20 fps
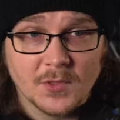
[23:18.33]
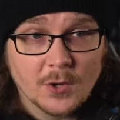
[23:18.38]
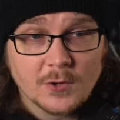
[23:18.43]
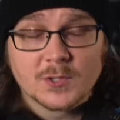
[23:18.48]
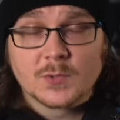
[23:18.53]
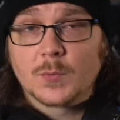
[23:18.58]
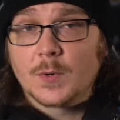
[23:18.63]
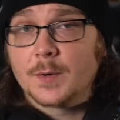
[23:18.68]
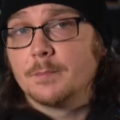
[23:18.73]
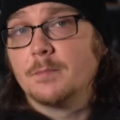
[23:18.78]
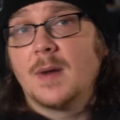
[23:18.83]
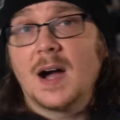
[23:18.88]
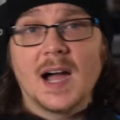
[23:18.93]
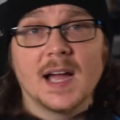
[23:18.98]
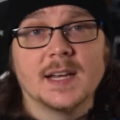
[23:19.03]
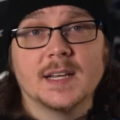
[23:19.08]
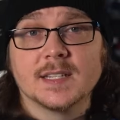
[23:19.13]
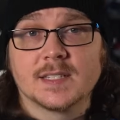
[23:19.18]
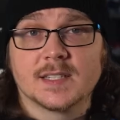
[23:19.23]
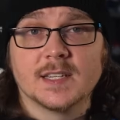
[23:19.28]
those were my
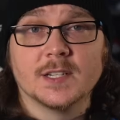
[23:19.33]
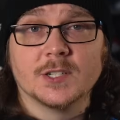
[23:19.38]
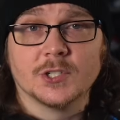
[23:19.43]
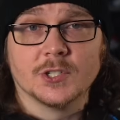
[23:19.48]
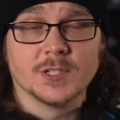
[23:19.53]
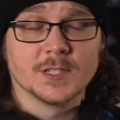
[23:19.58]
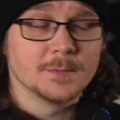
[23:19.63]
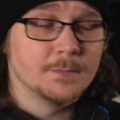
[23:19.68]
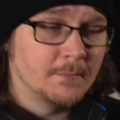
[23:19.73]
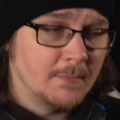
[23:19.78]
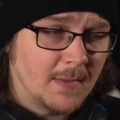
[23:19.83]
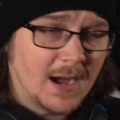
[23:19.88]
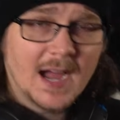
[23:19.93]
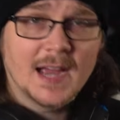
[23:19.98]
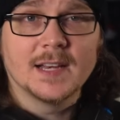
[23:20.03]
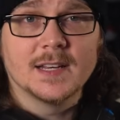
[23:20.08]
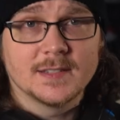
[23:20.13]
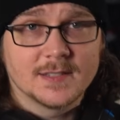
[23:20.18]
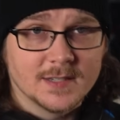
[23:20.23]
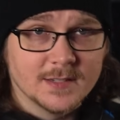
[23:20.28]
decisions
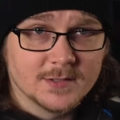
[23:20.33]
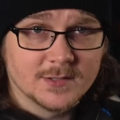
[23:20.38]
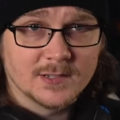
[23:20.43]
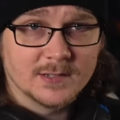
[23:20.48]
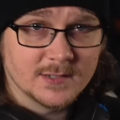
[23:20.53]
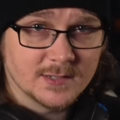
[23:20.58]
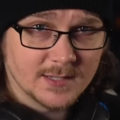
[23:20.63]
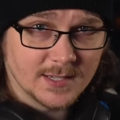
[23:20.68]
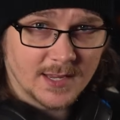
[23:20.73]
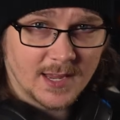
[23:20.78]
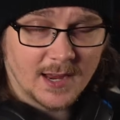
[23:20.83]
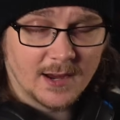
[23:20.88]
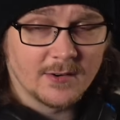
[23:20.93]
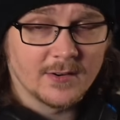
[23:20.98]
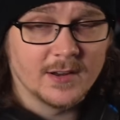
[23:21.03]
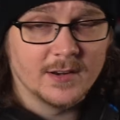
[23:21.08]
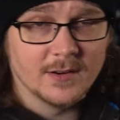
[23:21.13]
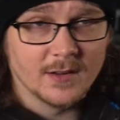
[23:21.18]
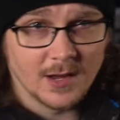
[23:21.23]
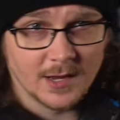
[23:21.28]
to
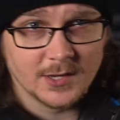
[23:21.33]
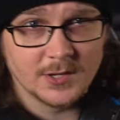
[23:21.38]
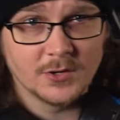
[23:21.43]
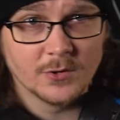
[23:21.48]
carry, not